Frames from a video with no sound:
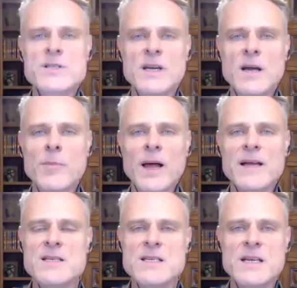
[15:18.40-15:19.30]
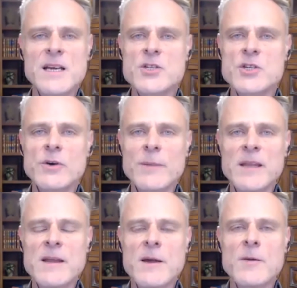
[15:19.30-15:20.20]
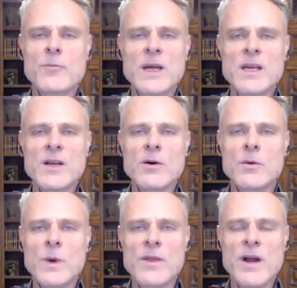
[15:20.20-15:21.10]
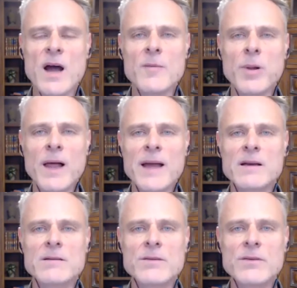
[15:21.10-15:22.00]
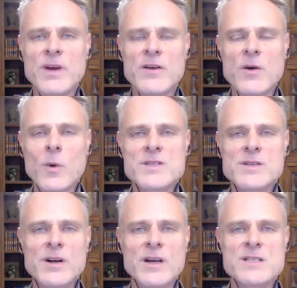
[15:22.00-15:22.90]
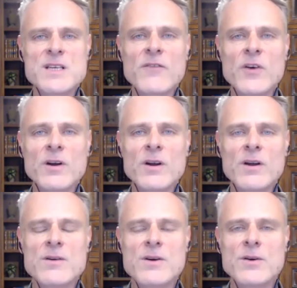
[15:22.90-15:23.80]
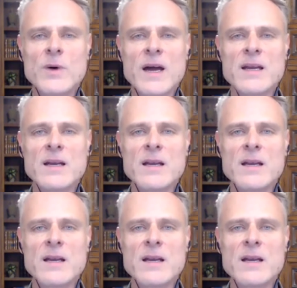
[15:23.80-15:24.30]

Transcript: And compliance is an issue. I mean, but when they're not compliant, they're the ones that are going to suffer, right?